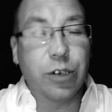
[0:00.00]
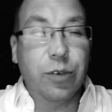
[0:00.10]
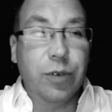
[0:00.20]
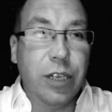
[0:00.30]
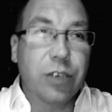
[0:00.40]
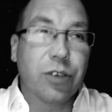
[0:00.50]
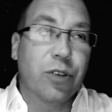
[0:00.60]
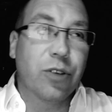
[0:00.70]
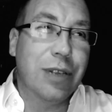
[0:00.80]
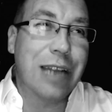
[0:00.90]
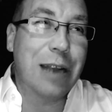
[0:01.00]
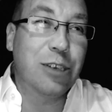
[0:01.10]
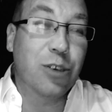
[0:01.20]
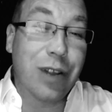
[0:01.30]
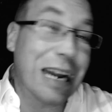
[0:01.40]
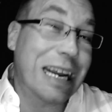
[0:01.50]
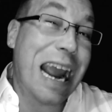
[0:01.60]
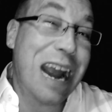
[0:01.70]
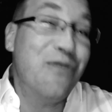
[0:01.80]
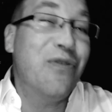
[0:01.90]
you're doing this or doing that so that I
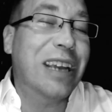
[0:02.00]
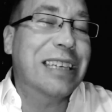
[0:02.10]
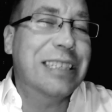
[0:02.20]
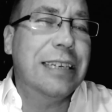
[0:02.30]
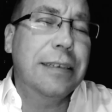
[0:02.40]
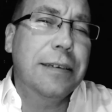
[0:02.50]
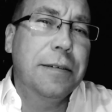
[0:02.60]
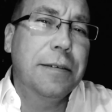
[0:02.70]
can fix it.